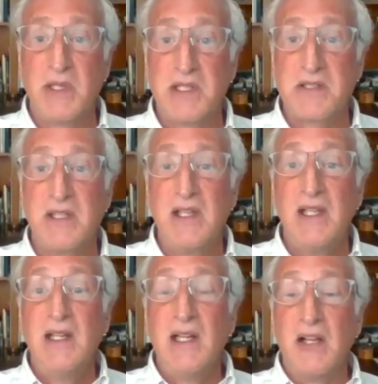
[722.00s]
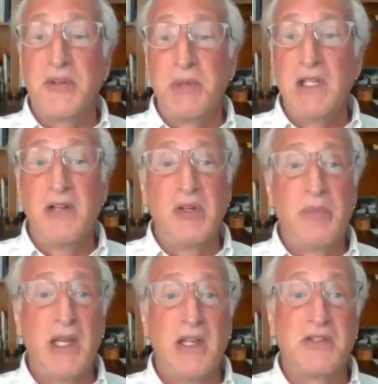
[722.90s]
of documents, a
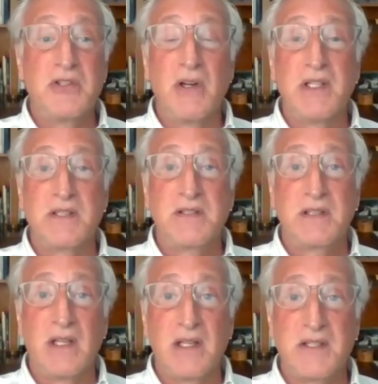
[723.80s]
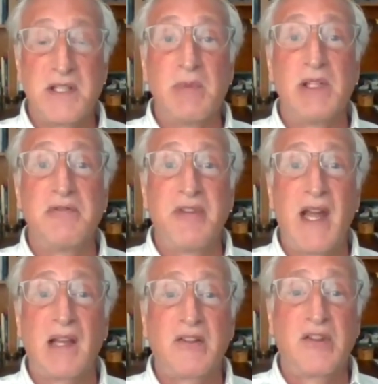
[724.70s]
300-page joint statement of
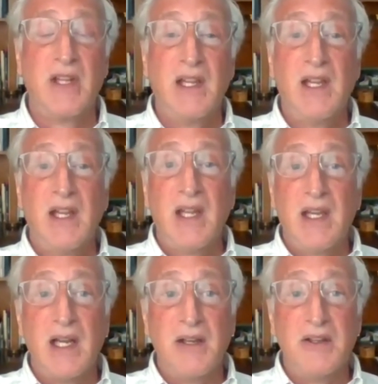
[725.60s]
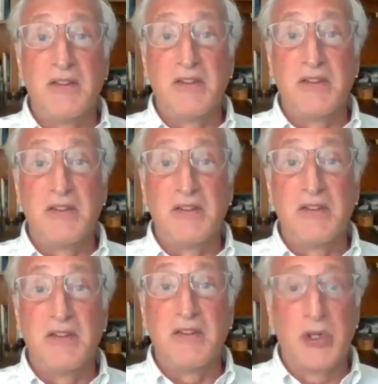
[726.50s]
facts, and
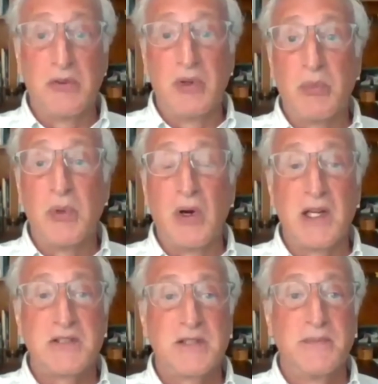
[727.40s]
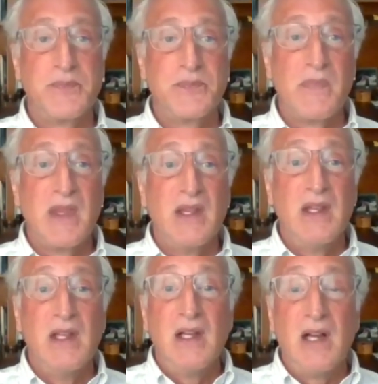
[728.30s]
7 expert reports.
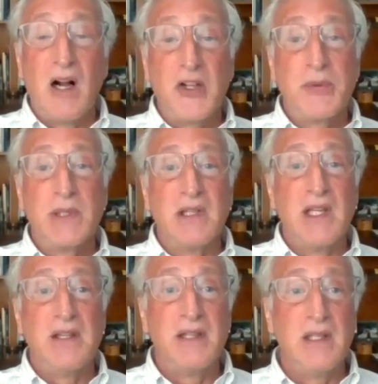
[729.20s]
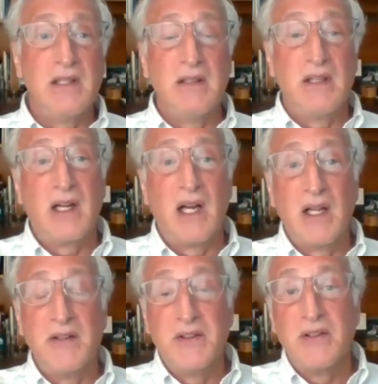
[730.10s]
Ultimately,
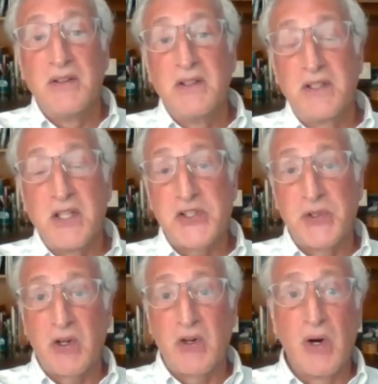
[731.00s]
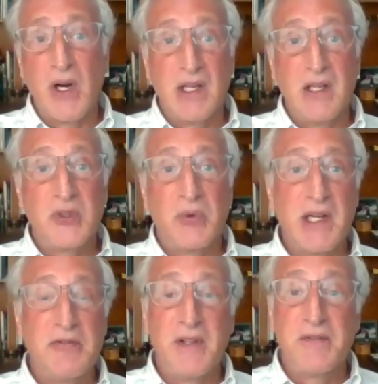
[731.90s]
the district court in
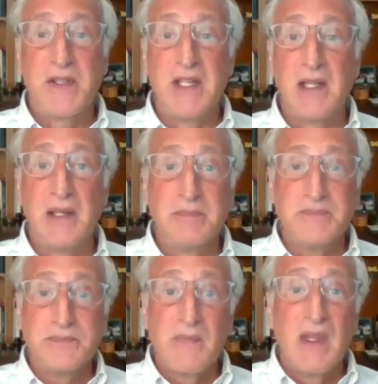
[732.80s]
2015